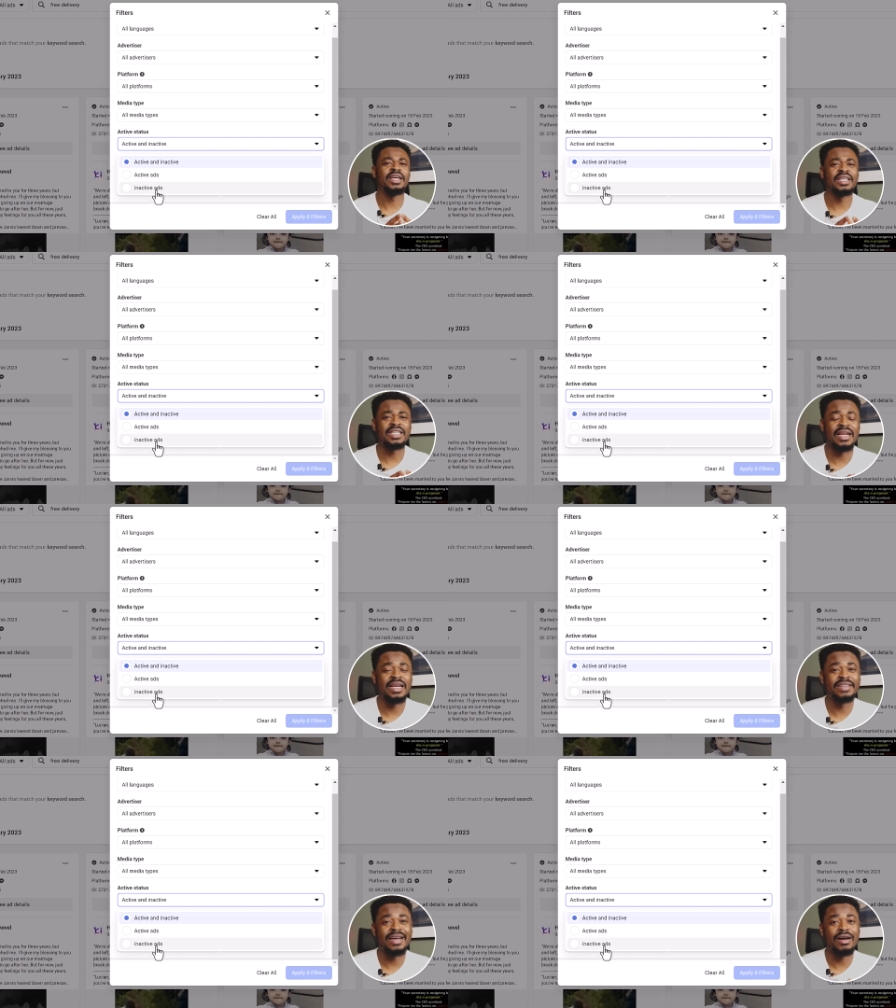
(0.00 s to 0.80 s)
get an
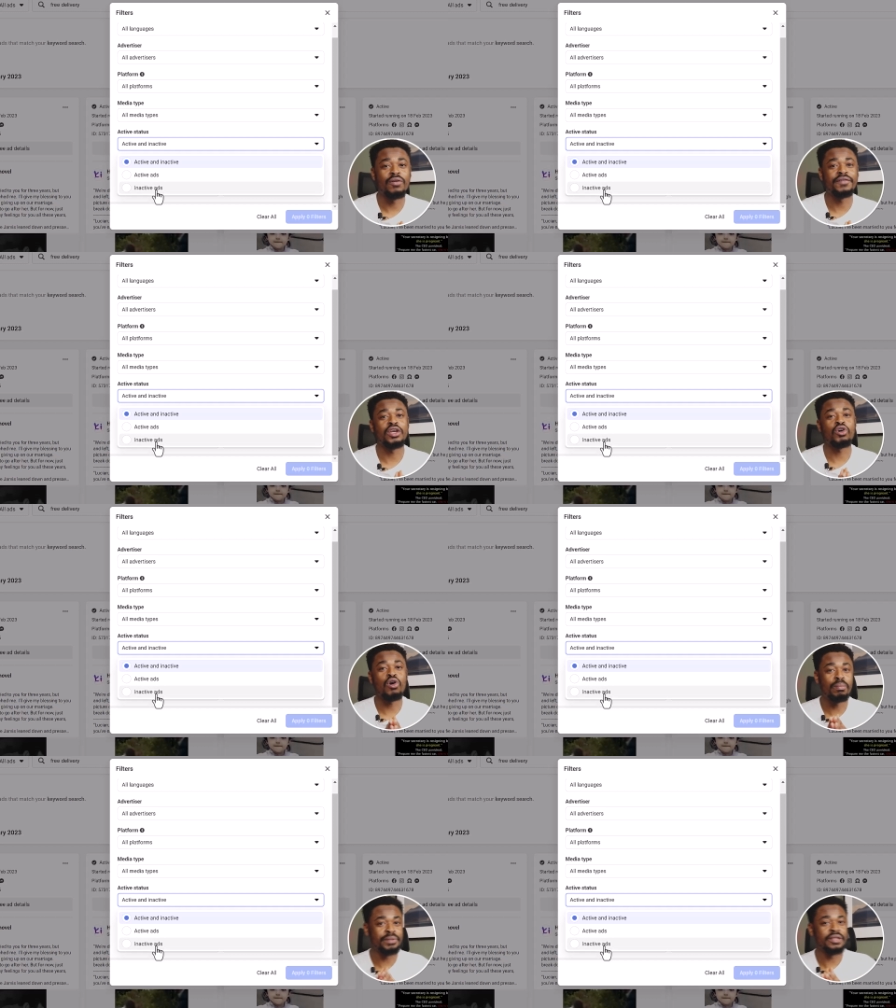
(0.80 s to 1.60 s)
idea of a
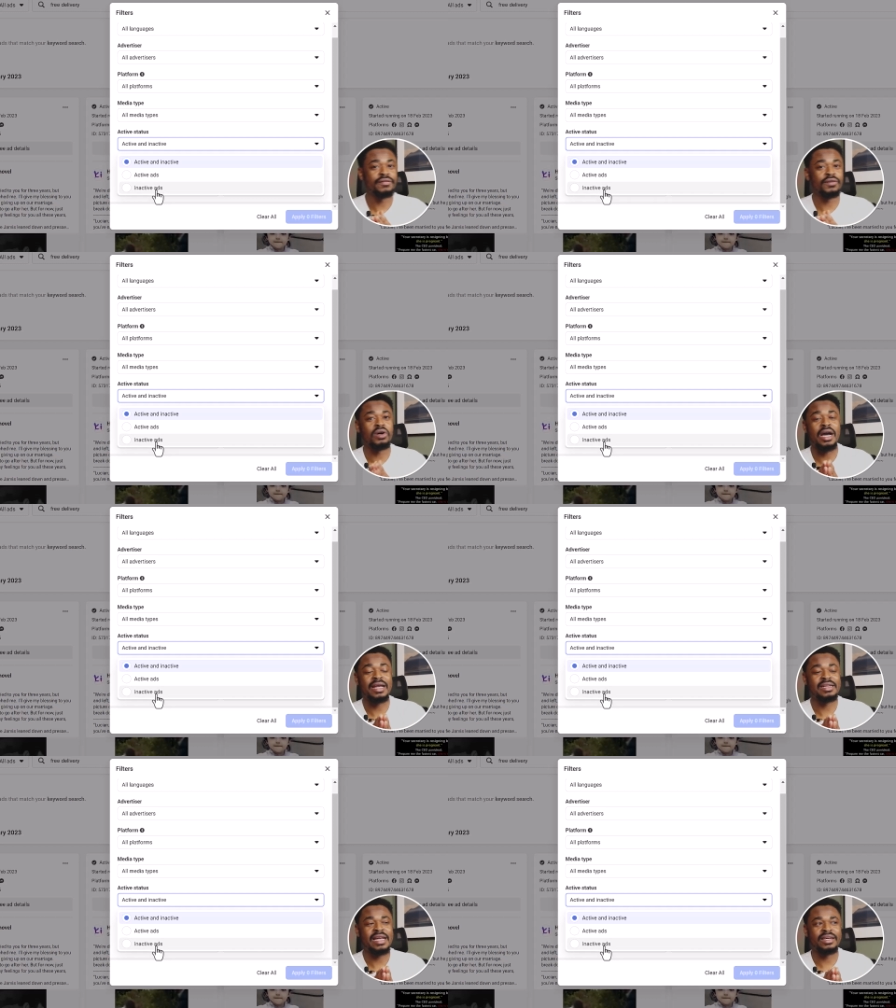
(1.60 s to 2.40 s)
copy for your
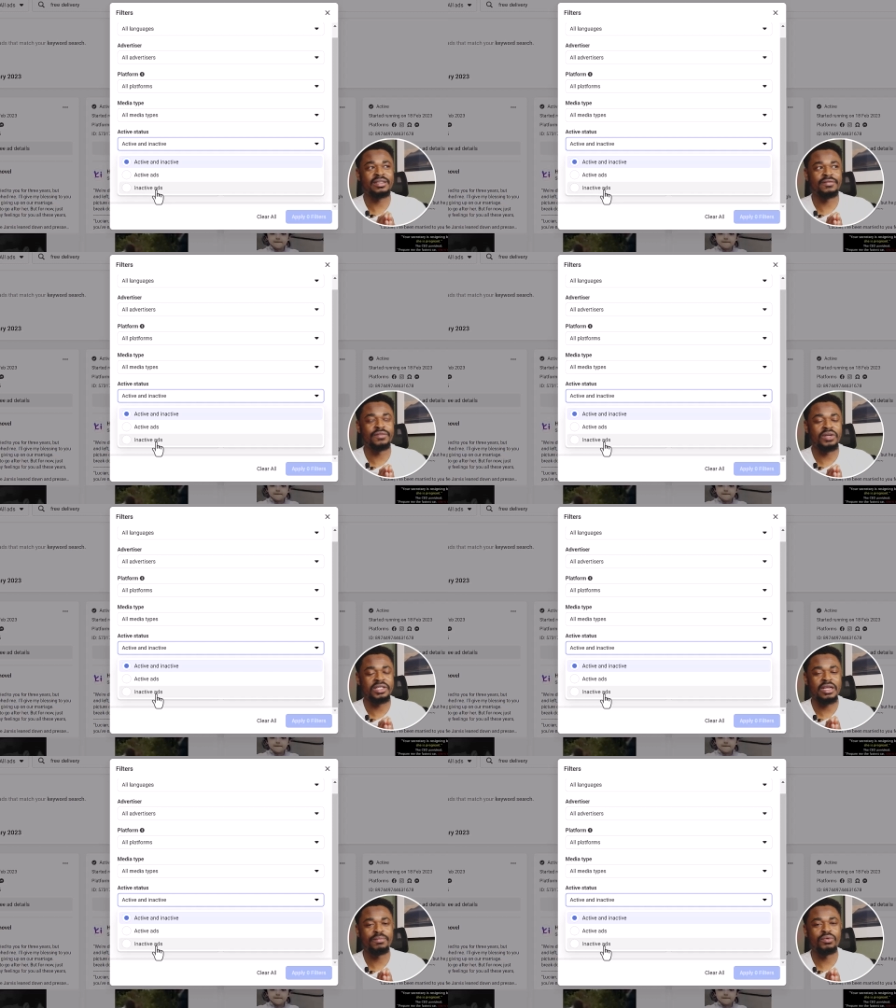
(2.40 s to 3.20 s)
ad like for
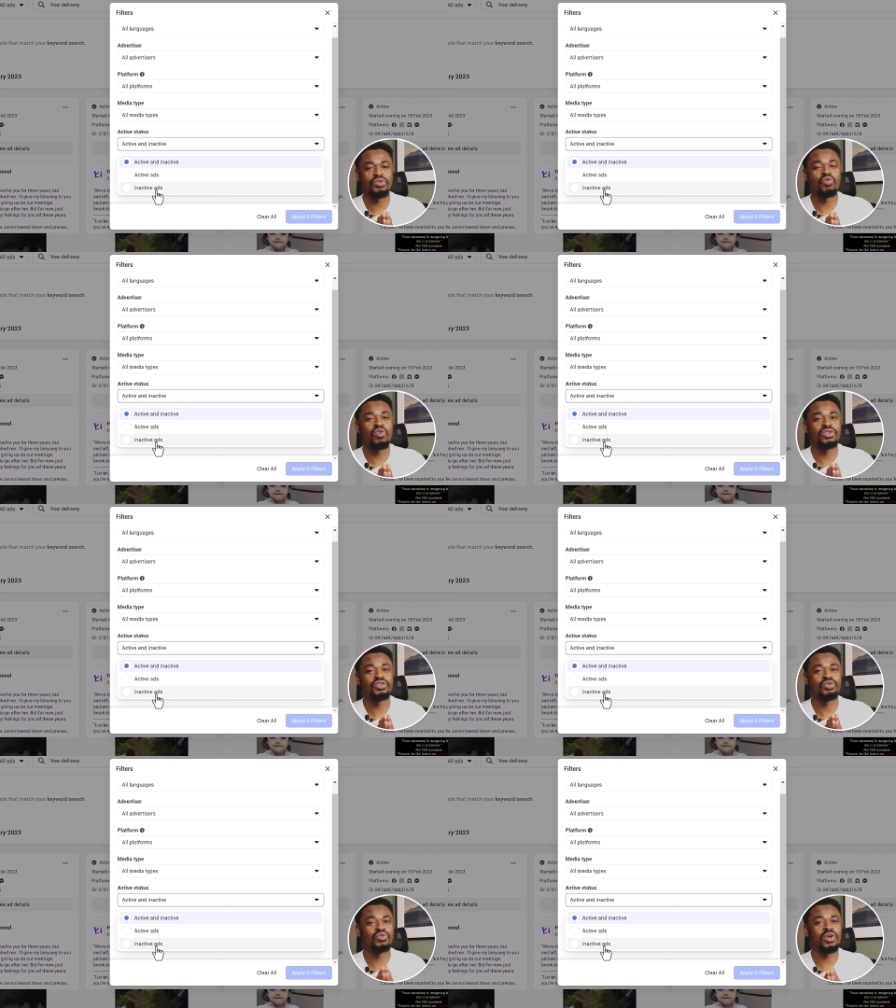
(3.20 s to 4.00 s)
example you
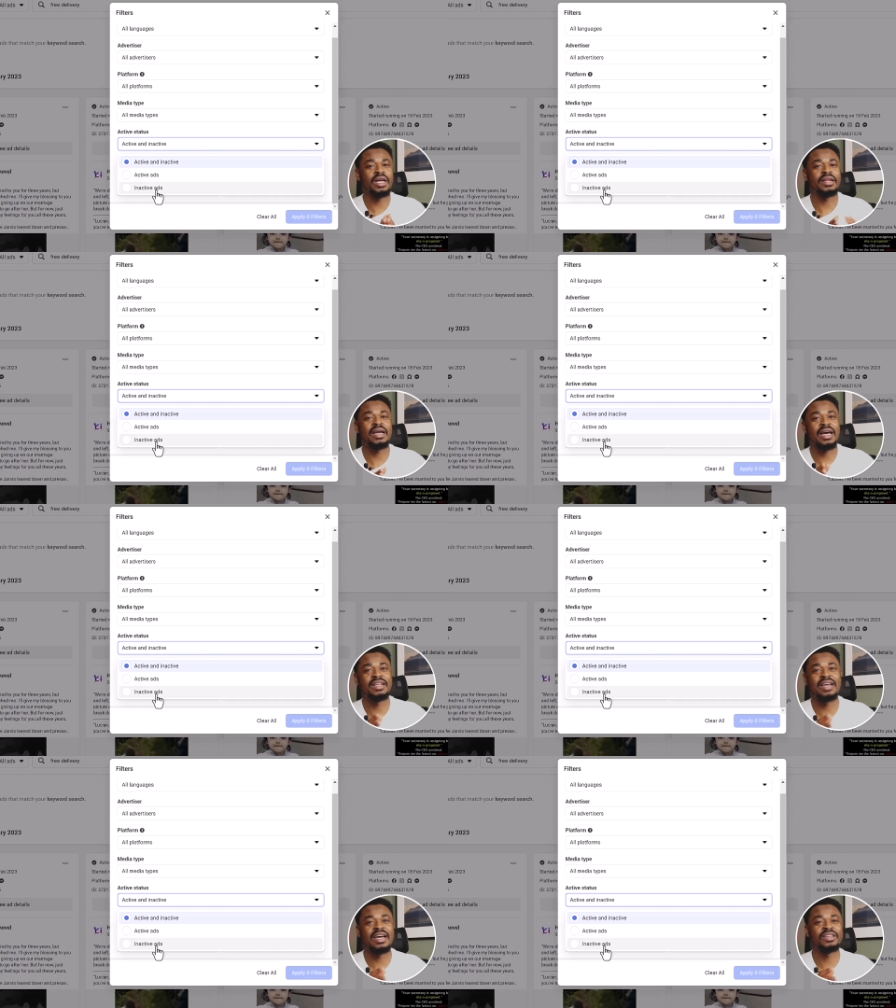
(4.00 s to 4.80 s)
want to run an
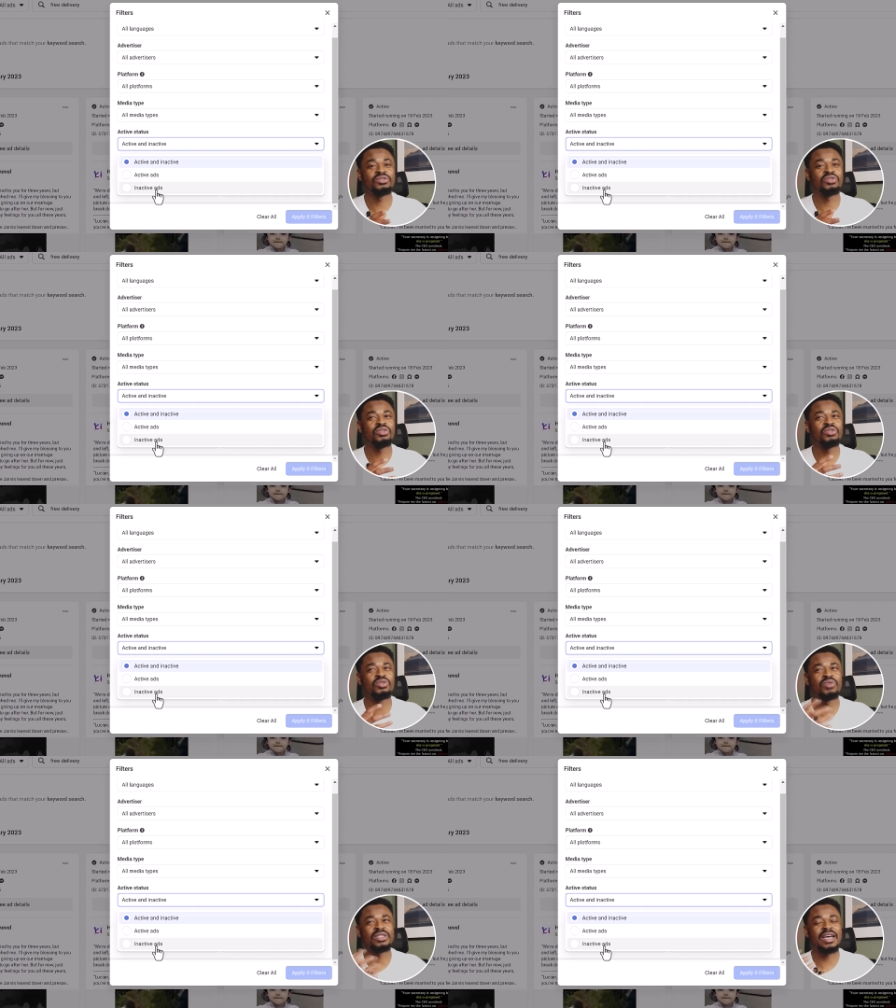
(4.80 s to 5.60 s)
ad and you don't
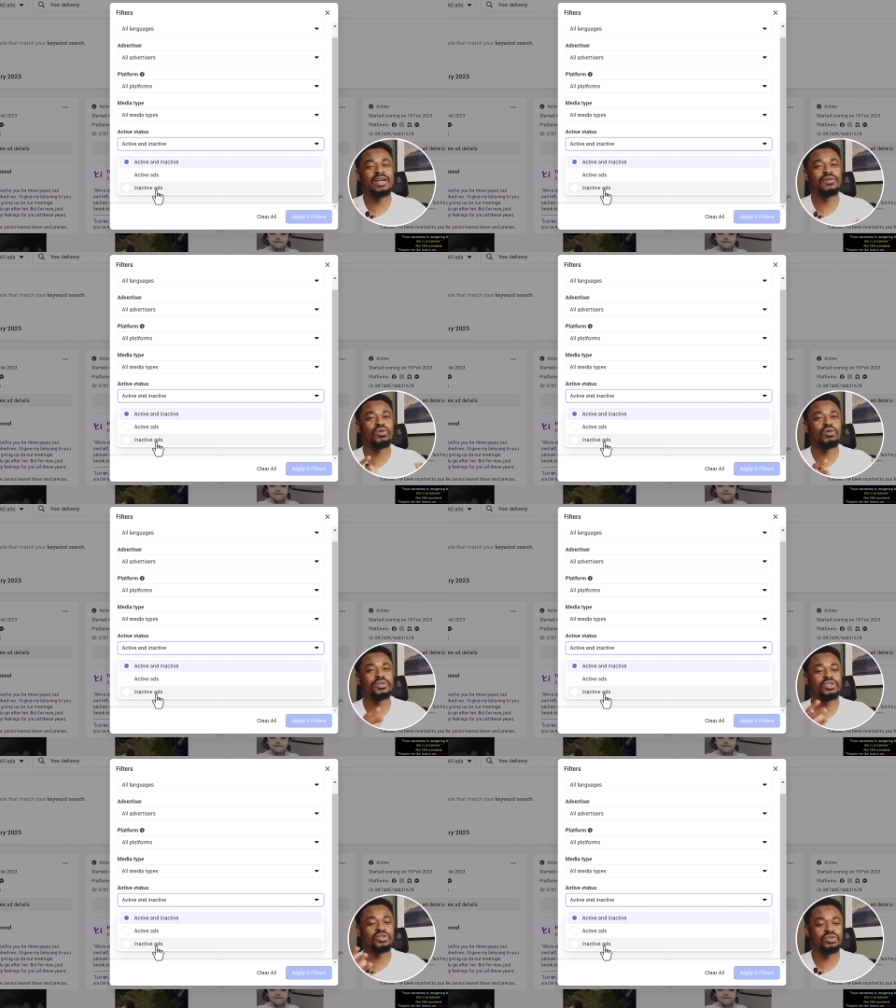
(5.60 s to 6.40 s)
know what kind of
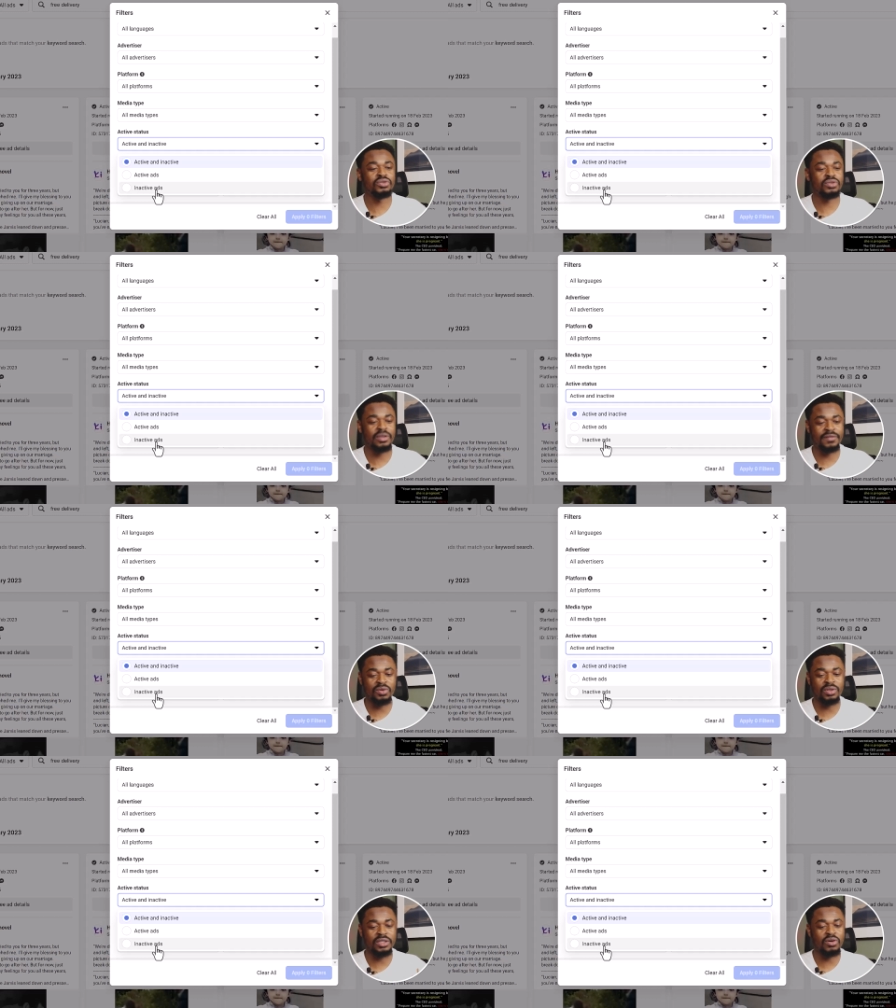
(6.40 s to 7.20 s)
copy to use if you
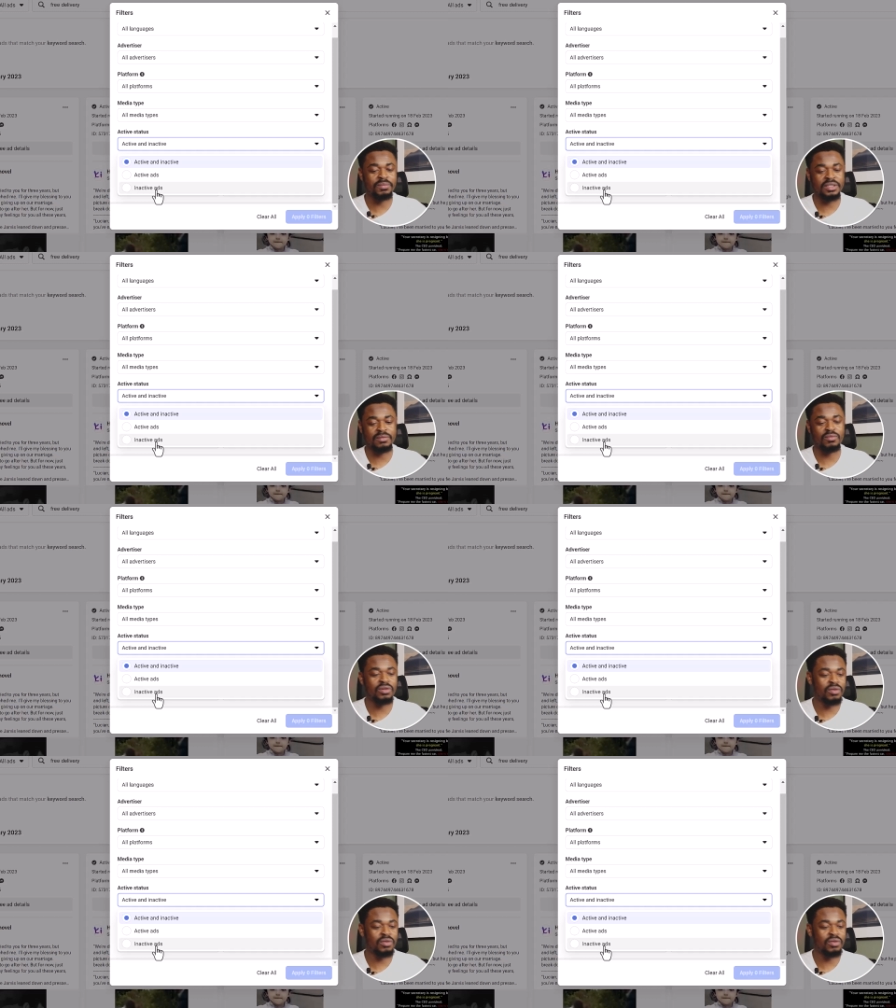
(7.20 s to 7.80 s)
don't know what the copy is